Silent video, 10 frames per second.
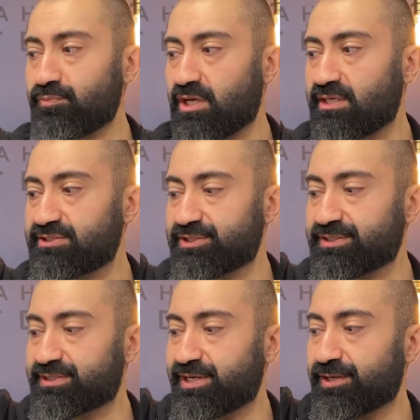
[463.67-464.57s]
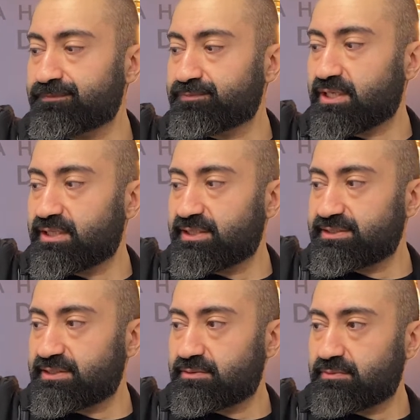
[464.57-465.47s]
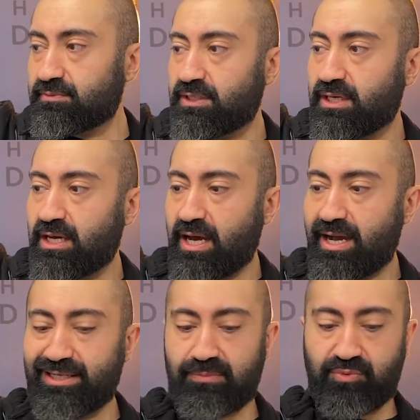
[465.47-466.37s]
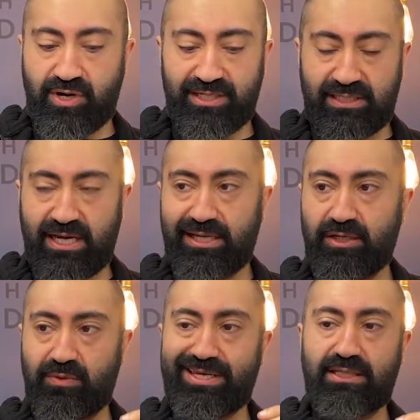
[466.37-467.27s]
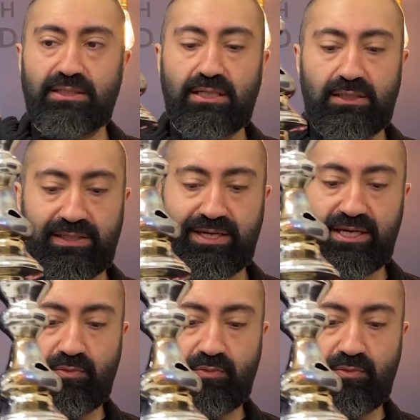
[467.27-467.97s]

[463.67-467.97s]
As you can tell, as highly praised and highly rated the KM